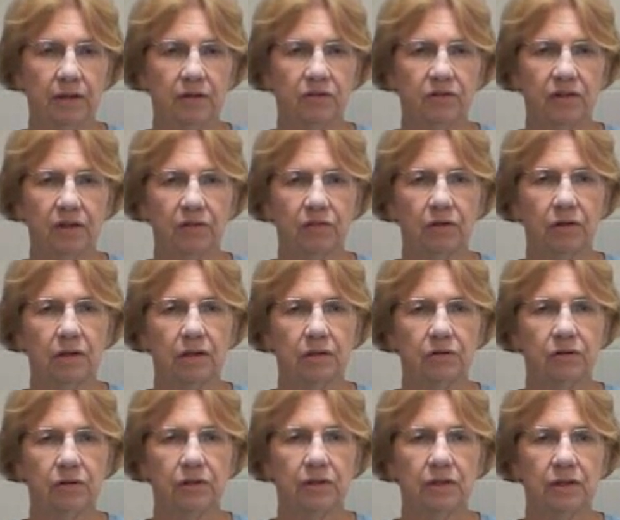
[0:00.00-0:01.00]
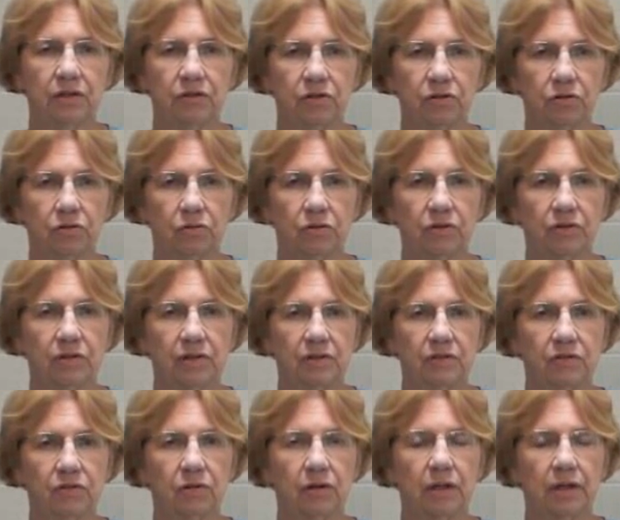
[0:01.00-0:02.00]
and several hundred teachers
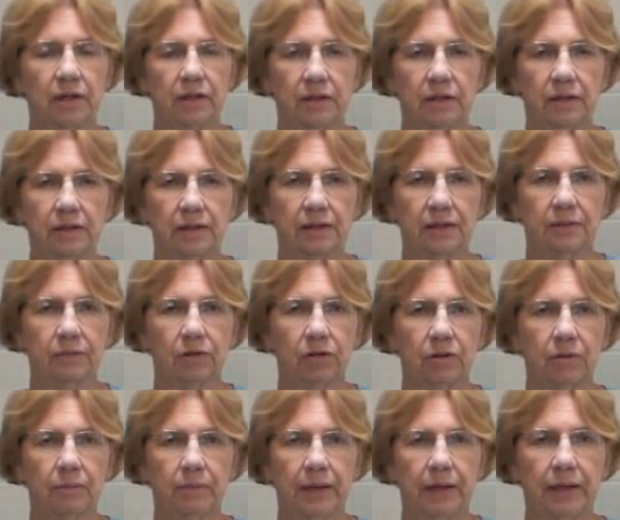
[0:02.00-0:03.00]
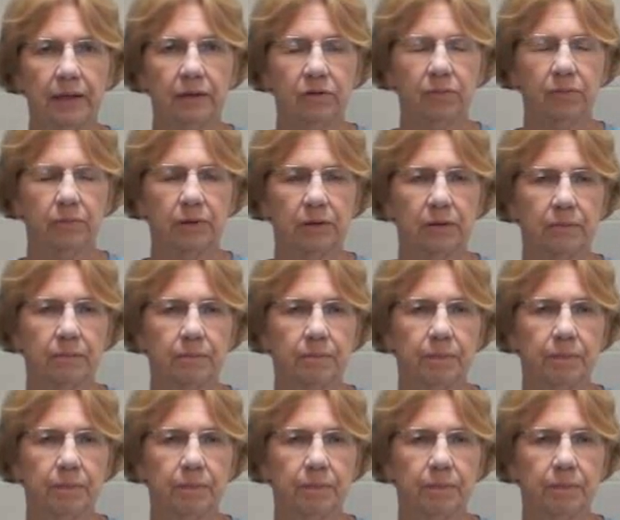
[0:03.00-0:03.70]
received training in chemical management.